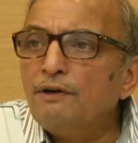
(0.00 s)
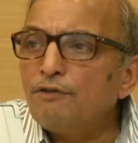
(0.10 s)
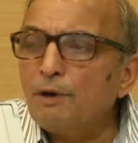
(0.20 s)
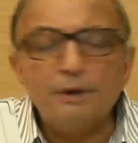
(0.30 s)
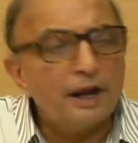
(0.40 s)

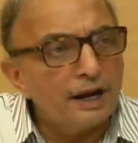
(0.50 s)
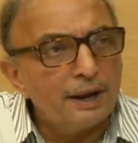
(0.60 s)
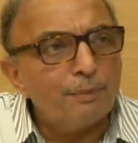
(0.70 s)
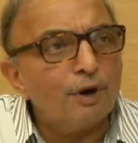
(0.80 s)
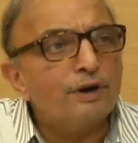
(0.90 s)
from
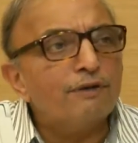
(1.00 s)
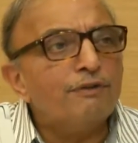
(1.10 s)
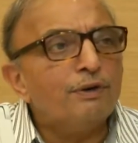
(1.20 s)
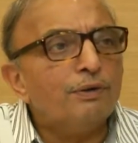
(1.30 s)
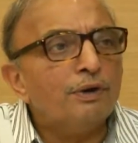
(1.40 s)
learning point of
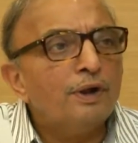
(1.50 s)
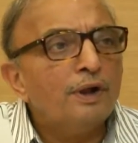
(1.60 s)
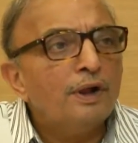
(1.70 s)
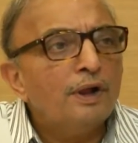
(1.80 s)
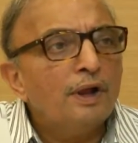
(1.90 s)
view,
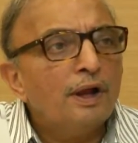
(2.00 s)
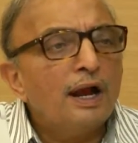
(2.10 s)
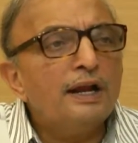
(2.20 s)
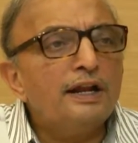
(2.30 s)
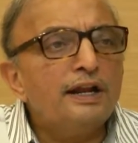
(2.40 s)

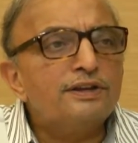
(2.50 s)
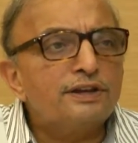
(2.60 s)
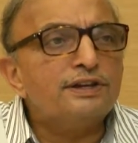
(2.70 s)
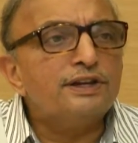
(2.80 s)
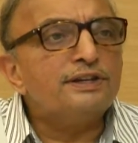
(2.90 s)
and the
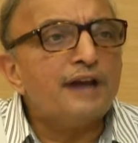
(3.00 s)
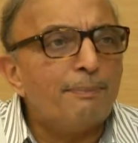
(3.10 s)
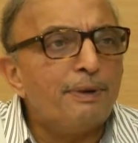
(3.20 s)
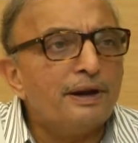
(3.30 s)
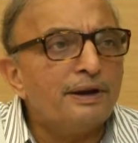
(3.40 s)
discussions
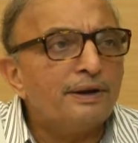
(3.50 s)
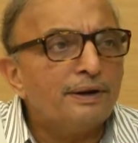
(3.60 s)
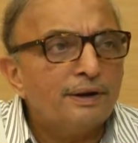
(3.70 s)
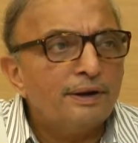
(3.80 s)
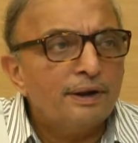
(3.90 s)
happen.
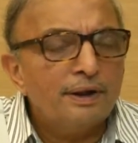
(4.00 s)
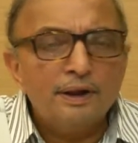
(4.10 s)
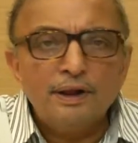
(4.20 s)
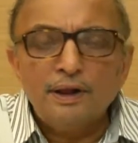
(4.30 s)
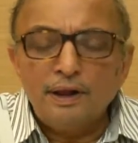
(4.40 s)

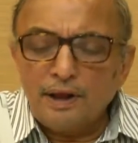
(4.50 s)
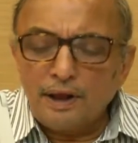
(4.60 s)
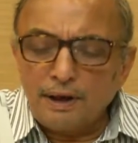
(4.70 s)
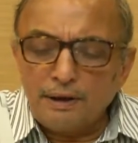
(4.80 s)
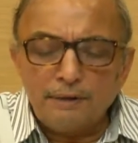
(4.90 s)

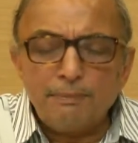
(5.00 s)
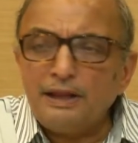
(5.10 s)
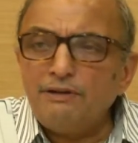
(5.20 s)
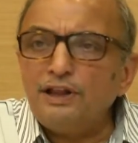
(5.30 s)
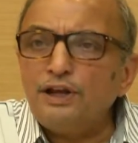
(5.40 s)
Uh, by
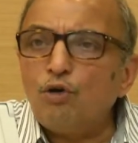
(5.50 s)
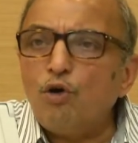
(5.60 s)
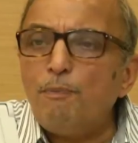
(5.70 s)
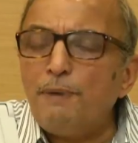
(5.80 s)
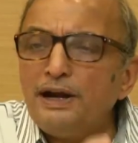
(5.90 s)
the way, the
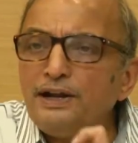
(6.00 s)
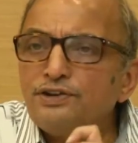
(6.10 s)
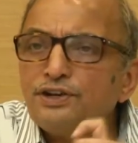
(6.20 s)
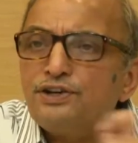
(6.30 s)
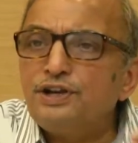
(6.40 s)
open
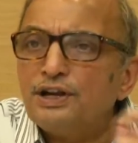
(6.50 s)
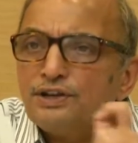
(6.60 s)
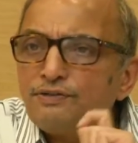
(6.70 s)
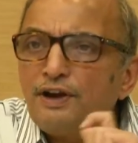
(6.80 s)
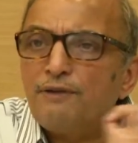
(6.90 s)

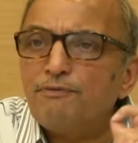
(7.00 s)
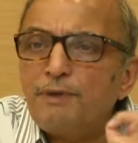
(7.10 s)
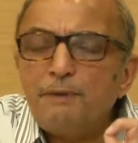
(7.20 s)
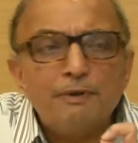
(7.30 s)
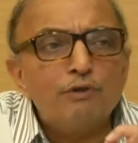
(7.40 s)
discussions where
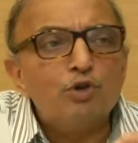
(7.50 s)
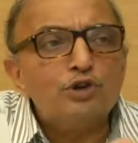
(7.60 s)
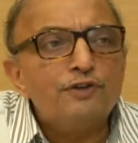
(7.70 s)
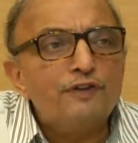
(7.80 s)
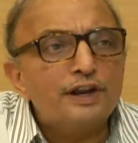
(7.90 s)
people
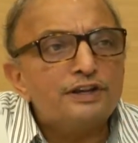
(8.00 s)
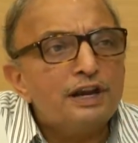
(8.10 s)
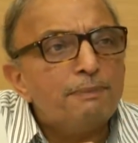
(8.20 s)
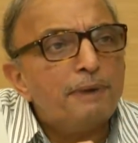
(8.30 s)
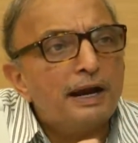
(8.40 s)

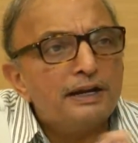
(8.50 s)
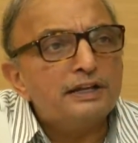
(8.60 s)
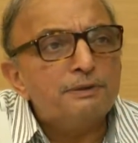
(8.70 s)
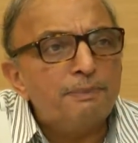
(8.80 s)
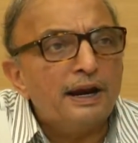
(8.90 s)
vociferously
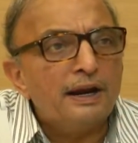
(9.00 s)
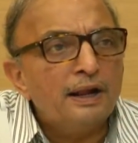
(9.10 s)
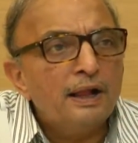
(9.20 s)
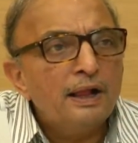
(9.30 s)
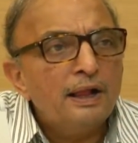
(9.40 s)
participate
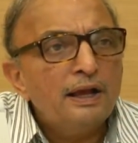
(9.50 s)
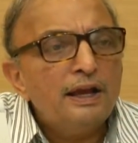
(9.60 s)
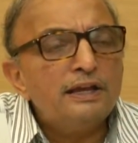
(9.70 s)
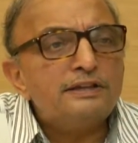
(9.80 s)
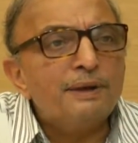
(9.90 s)

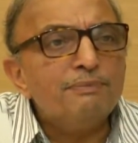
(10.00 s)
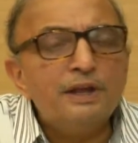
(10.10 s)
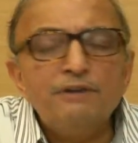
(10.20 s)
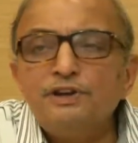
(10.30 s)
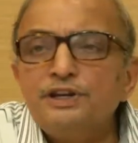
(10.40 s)
is
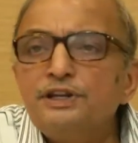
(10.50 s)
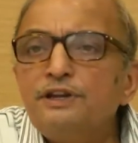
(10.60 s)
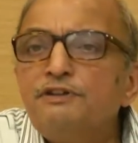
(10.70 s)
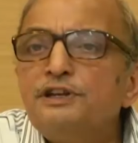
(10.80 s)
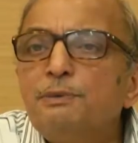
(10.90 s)
something which is
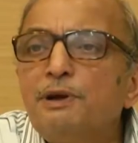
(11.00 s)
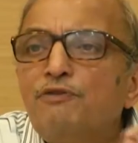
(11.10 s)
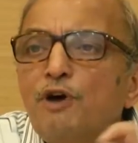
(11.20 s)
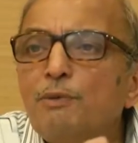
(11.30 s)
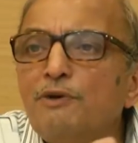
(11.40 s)
the visible
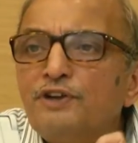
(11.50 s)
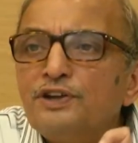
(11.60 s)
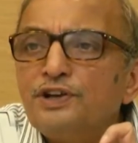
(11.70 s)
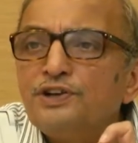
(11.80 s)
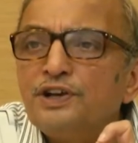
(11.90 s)
form of
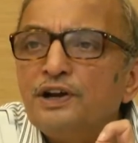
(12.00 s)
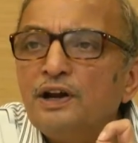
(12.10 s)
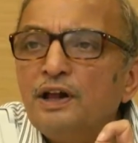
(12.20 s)
discussion.